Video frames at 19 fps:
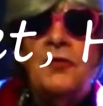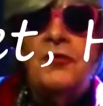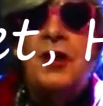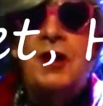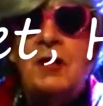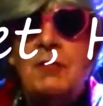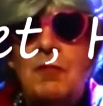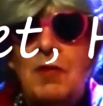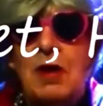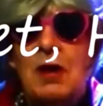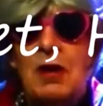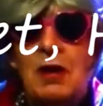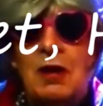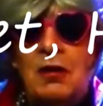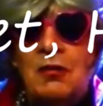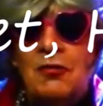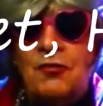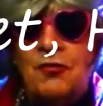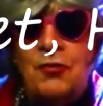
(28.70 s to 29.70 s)
10
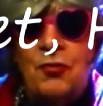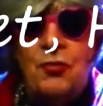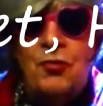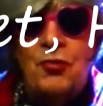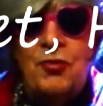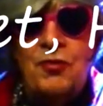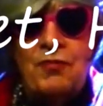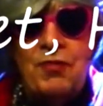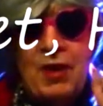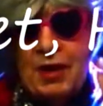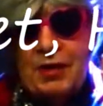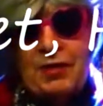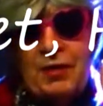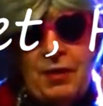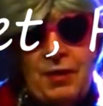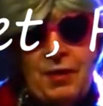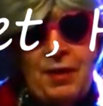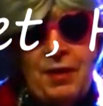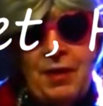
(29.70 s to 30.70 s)
miles north of London.
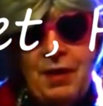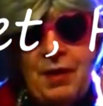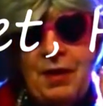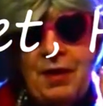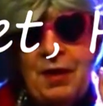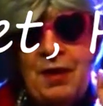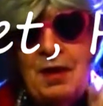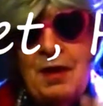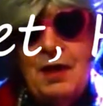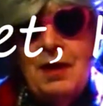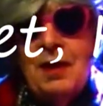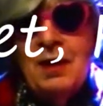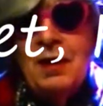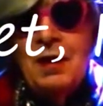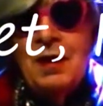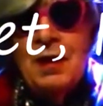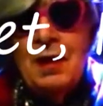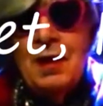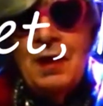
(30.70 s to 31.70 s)

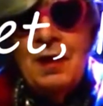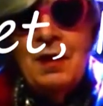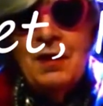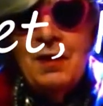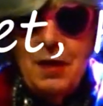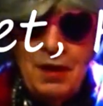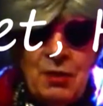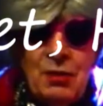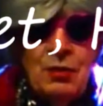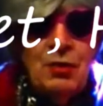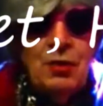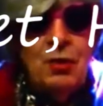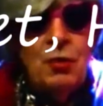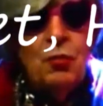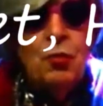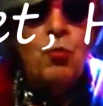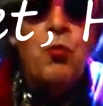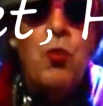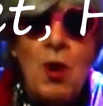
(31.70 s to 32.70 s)
Now,
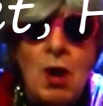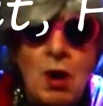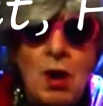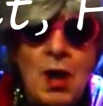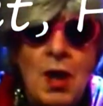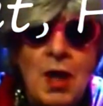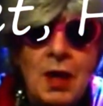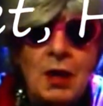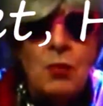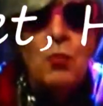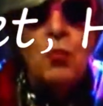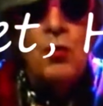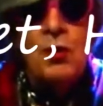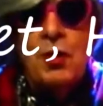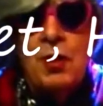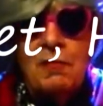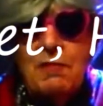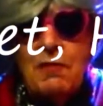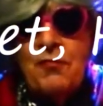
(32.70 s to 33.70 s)
why would
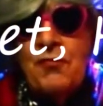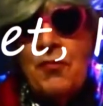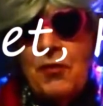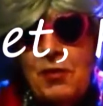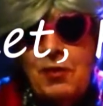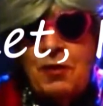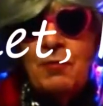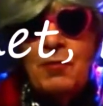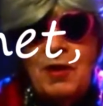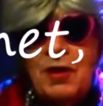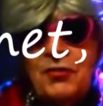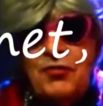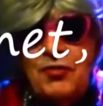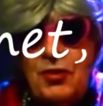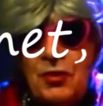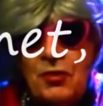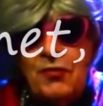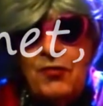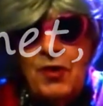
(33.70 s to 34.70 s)
I refer to
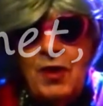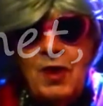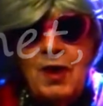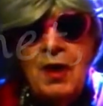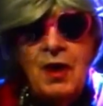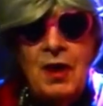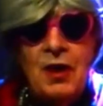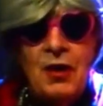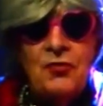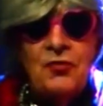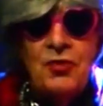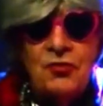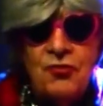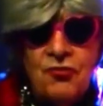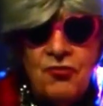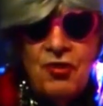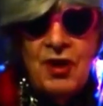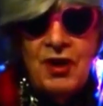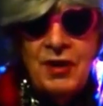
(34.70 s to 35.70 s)
myself as a
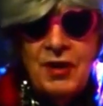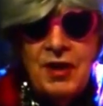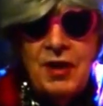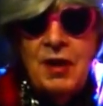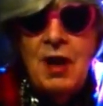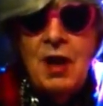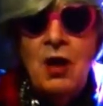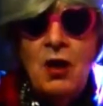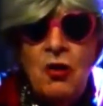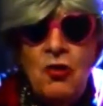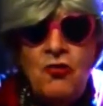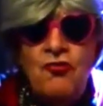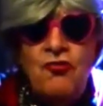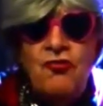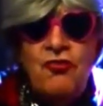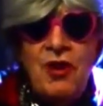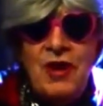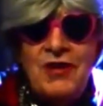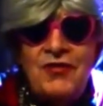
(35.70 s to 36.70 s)
tranny
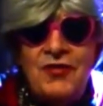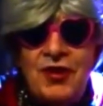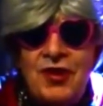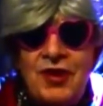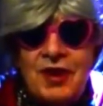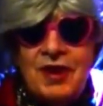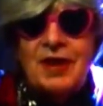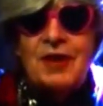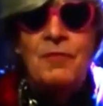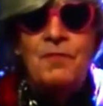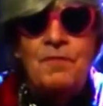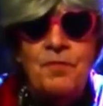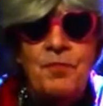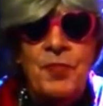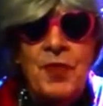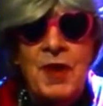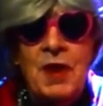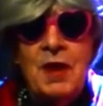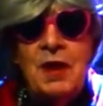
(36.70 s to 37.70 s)
tragic?
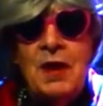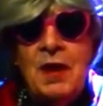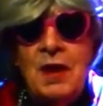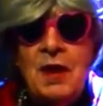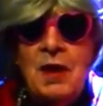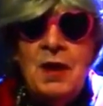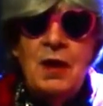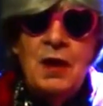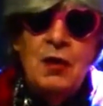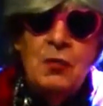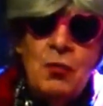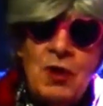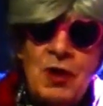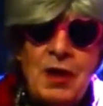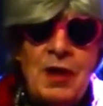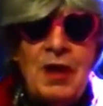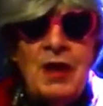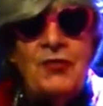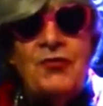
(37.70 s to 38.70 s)
Well,
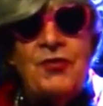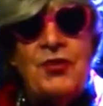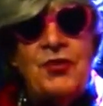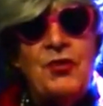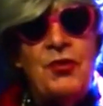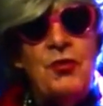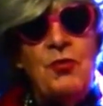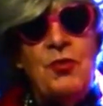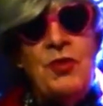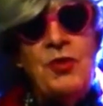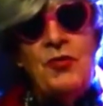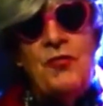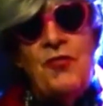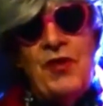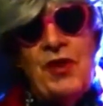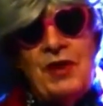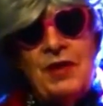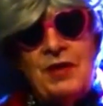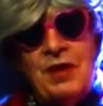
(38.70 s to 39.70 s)
it has to do with the
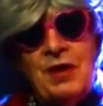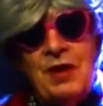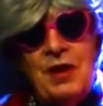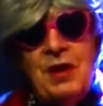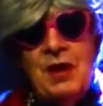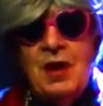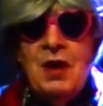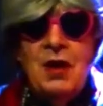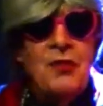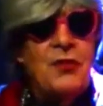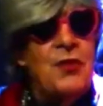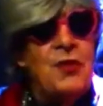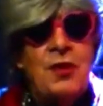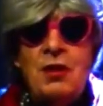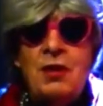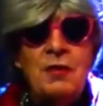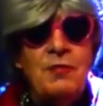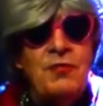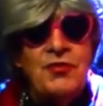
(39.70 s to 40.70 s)
fact that
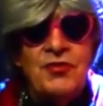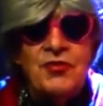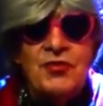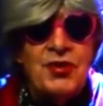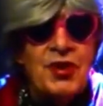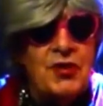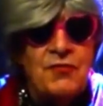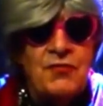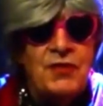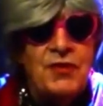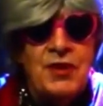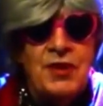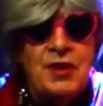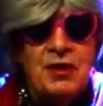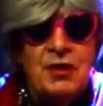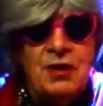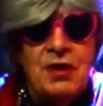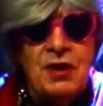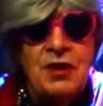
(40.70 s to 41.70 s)
I'm
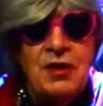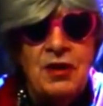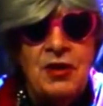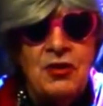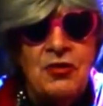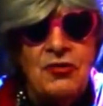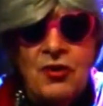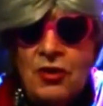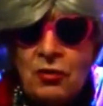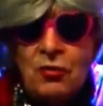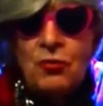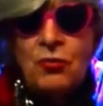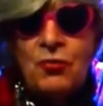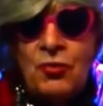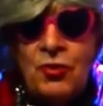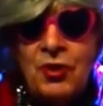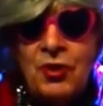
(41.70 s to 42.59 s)
79 years old.